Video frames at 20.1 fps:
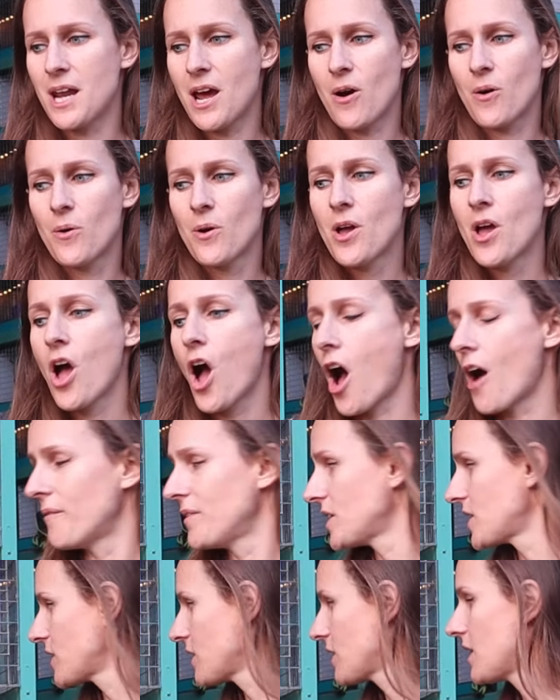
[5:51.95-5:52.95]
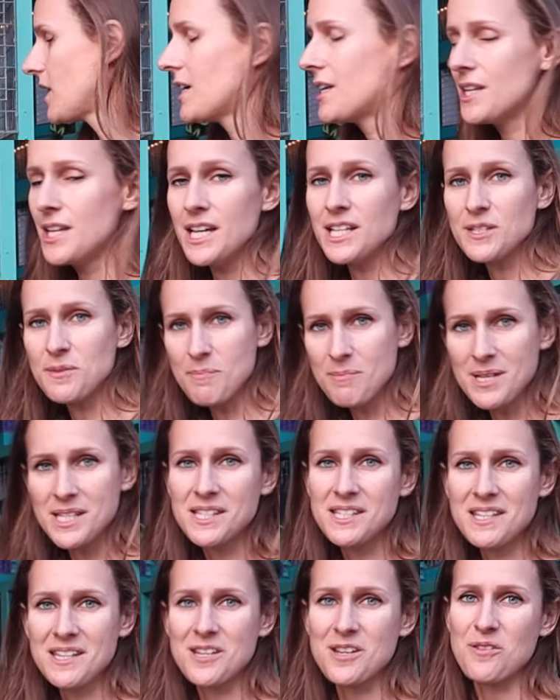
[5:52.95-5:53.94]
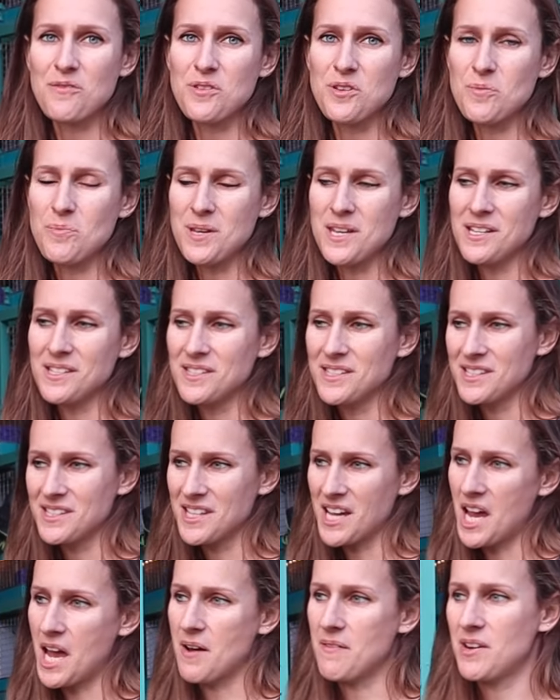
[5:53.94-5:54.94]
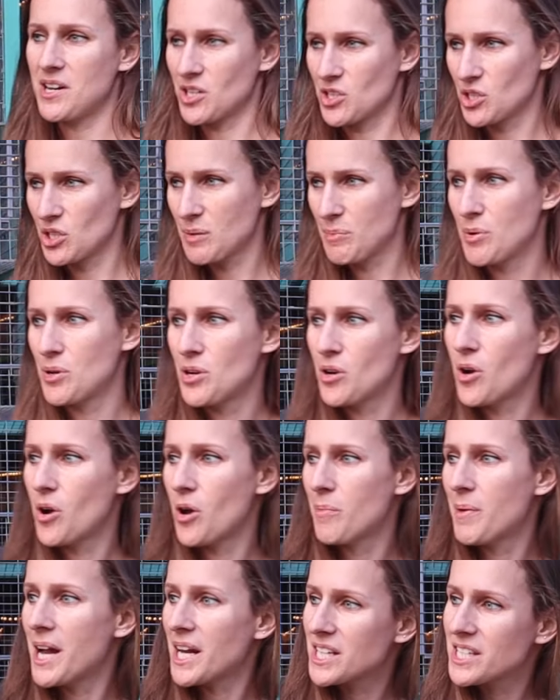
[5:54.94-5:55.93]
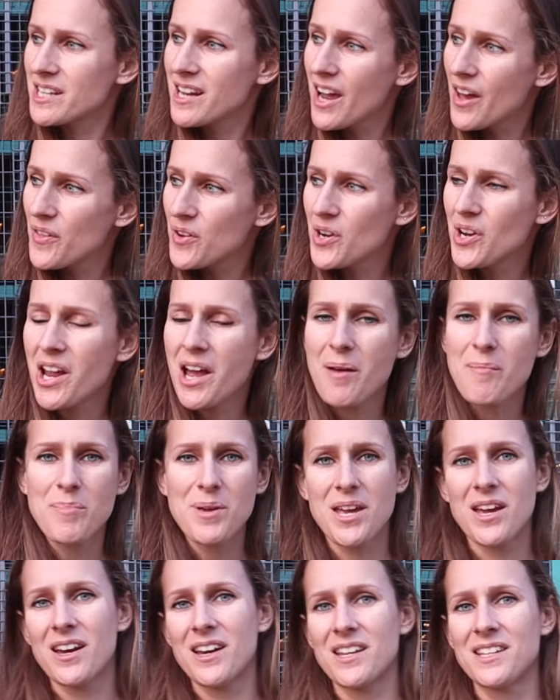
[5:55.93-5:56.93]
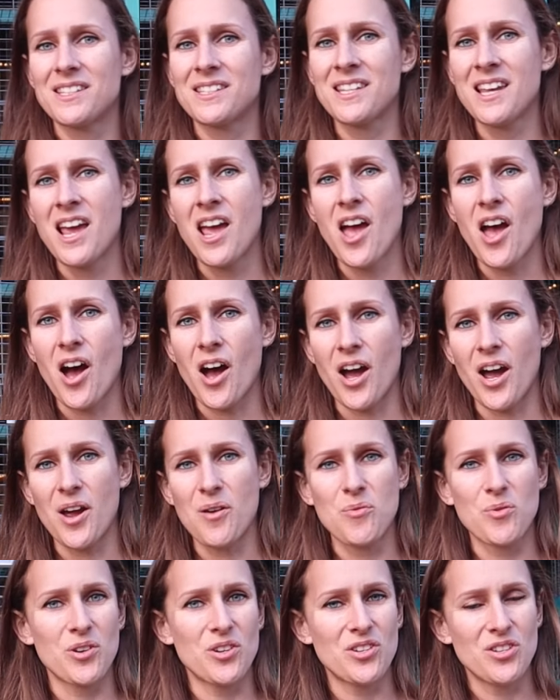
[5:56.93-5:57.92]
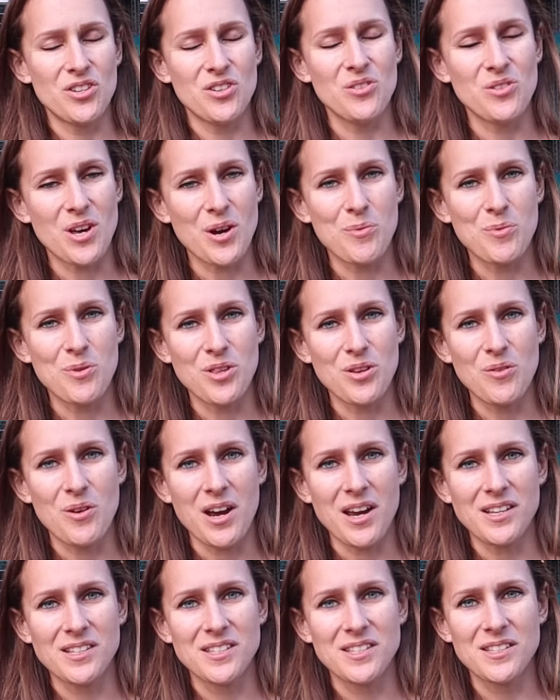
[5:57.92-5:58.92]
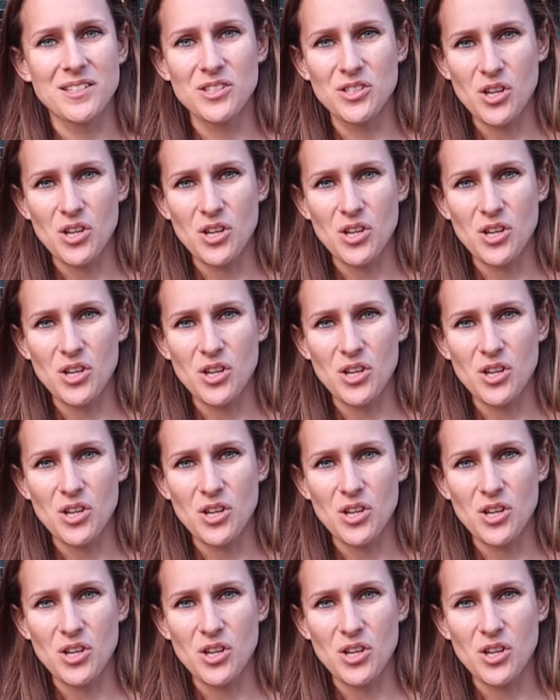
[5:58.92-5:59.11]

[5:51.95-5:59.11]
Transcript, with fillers: Now, obviously it's missing a few pieces. I haven't actually put it all back together yet because I wanted to do that with you guys.